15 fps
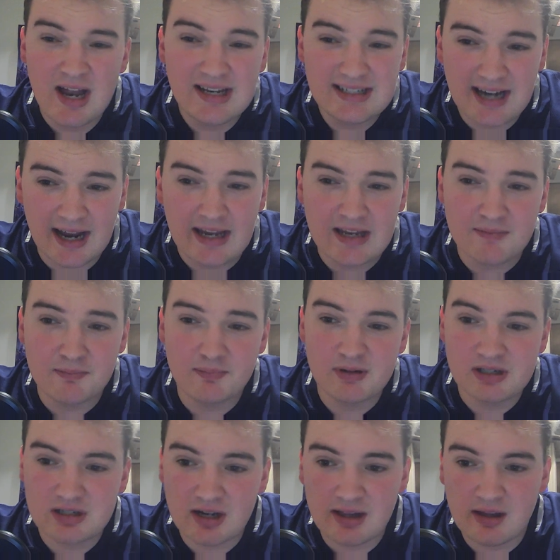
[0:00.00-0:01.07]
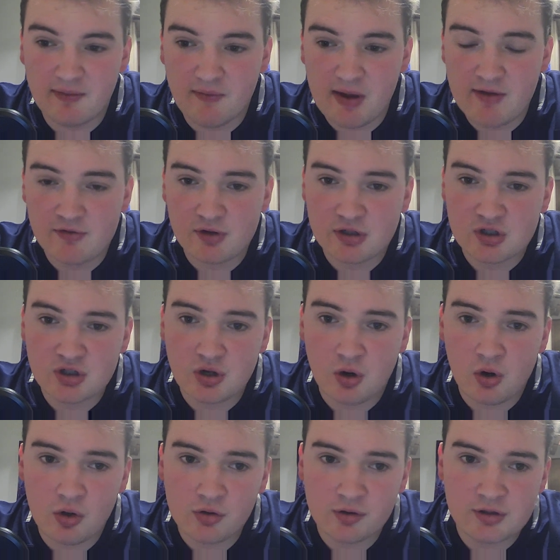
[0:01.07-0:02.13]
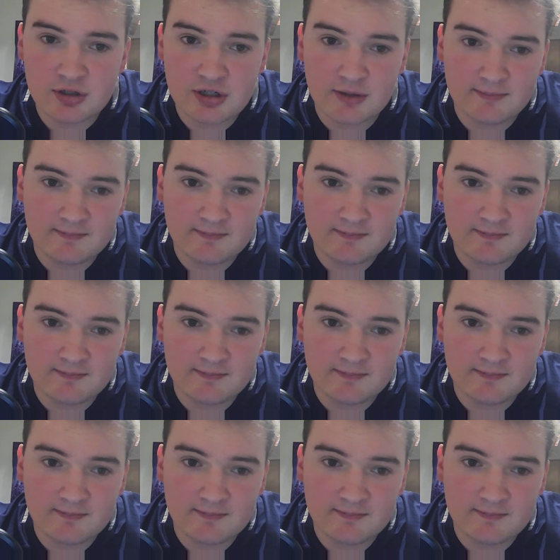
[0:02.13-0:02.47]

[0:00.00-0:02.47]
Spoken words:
tight but slightly favouring Scotland.